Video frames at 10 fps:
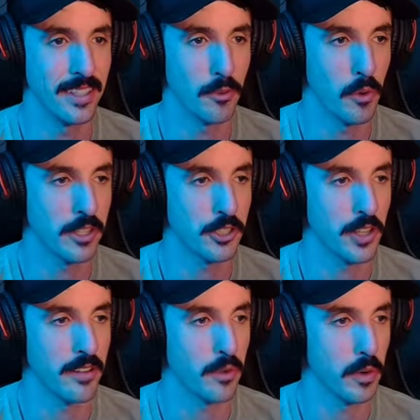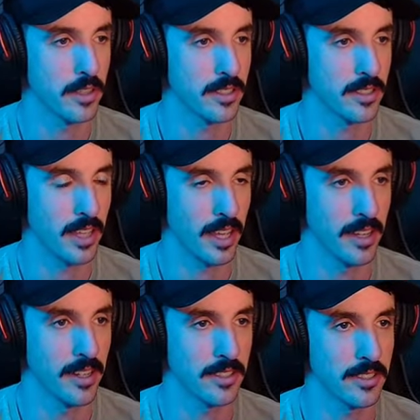run straight for us and
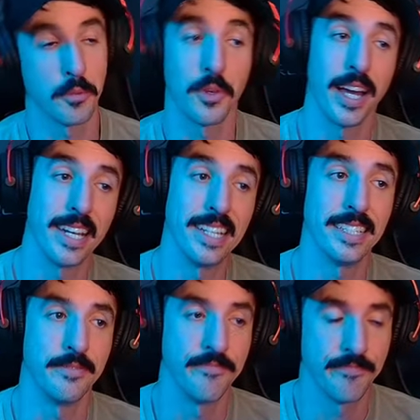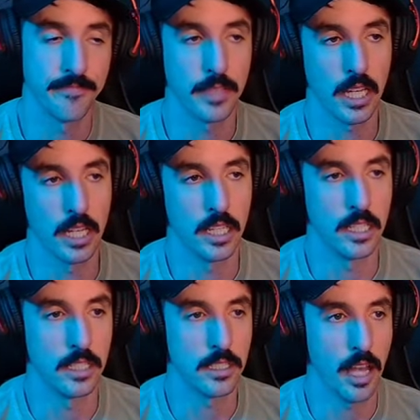get us. I'm glad he didn't,
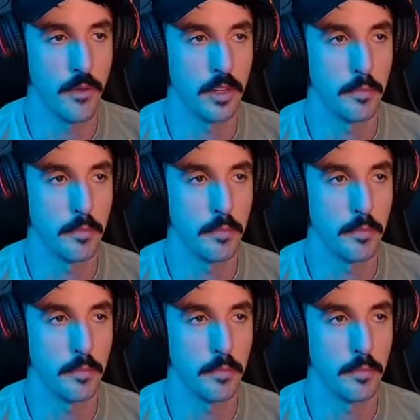because I would have